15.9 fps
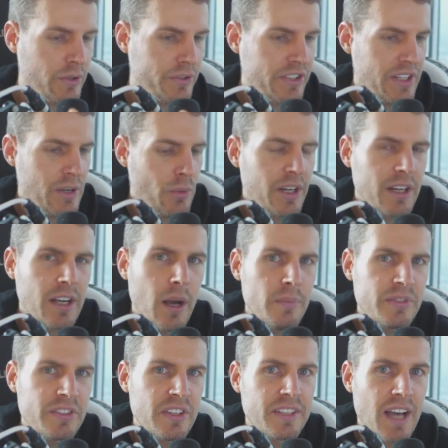You see, when it
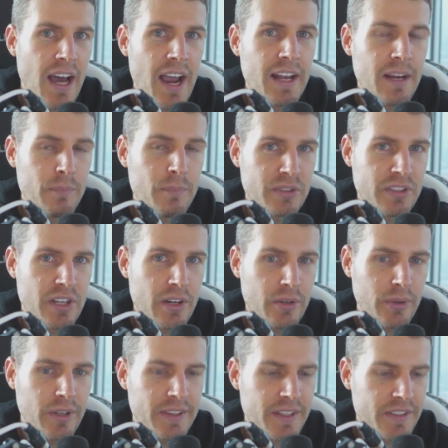comes to diet in particularly,